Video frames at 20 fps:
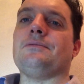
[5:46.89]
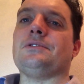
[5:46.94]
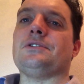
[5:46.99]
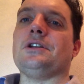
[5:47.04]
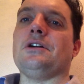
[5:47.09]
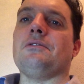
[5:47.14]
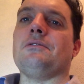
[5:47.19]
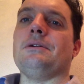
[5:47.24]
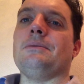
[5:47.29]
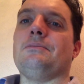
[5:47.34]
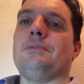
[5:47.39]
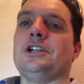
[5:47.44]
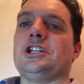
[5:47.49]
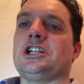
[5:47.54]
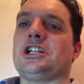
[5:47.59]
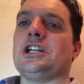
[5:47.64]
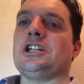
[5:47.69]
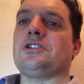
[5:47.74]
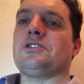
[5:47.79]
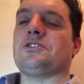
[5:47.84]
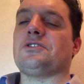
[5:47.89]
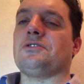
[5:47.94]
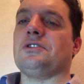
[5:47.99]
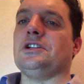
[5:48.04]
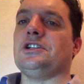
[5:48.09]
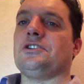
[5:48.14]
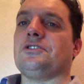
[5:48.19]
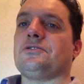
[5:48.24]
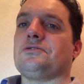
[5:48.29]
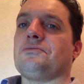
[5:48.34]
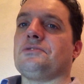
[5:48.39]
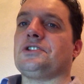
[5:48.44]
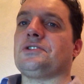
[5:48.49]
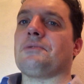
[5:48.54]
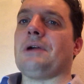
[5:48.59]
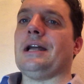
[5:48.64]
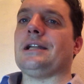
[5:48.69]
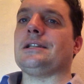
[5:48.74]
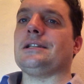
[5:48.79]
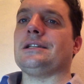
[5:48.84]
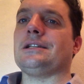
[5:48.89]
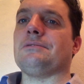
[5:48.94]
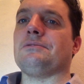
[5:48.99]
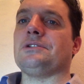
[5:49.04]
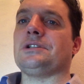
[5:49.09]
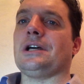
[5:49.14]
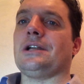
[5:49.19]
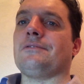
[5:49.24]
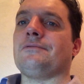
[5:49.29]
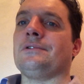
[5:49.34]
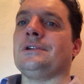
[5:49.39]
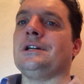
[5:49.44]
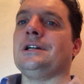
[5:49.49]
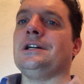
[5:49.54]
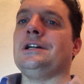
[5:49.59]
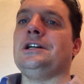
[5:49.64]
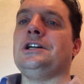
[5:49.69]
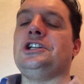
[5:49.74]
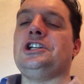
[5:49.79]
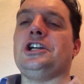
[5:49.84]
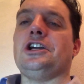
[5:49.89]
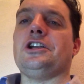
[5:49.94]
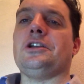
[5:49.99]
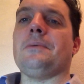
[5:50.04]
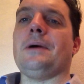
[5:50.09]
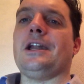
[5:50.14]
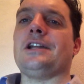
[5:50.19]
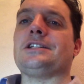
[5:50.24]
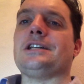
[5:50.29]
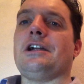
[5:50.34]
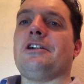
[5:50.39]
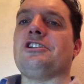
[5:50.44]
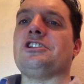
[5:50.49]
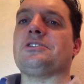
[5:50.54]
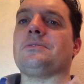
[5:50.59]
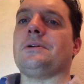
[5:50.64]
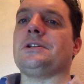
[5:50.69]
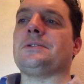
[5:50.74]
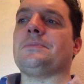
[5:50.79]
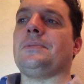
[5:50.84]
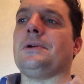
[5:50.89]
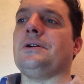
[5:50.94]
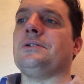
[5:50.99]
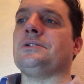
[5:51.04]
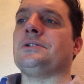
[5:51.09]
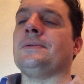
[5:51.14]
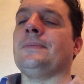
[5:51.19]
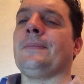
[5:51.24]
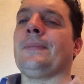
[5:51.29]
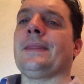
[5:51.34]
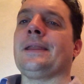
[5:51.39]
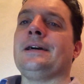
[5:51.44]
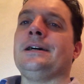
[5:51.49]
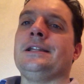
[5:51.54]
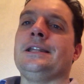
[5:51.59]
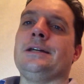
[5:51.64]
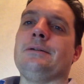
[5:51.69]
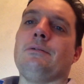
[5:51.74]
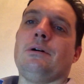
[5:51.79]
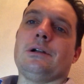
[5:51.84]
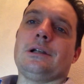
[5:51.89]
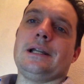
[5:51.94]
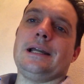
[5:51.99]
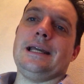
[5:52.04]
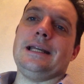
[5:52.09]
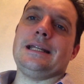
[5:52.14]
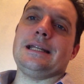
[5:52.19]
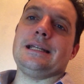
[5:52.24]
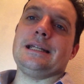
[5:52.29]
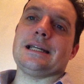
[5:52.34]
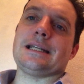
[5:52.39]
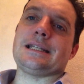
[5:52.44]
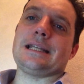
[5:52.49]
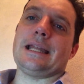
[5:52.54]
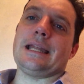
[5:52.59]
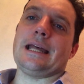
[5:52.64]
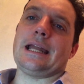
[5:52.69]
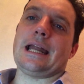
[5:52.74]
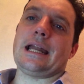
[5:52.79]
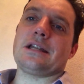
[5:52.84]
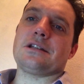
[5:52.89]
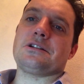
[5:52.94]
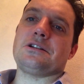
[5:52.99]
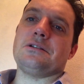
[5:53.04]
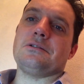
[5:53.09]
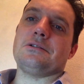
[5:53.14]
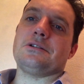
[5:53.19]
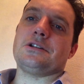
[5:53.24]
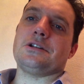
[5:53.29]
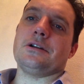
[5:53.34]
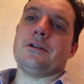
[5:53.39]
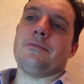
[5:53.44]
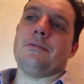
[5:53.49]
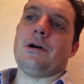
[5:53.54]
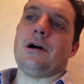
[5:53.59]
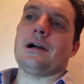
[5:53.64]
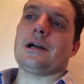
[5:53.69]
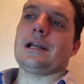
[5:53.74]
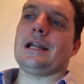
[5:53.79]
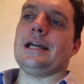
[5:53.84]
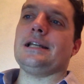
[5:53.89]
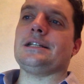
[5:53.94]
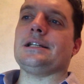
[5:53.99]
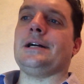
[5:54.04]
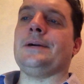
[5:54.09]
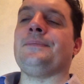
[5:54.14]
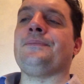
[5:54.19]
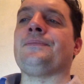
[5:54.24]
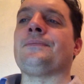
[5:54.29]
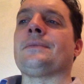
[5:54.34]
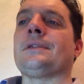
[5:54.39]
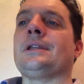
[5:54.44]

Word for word: There's no British interest, interest that was threatened. It was out of sheer humanitarianism, I suppose, though oddly he didn't extend that attitude to Iraq later.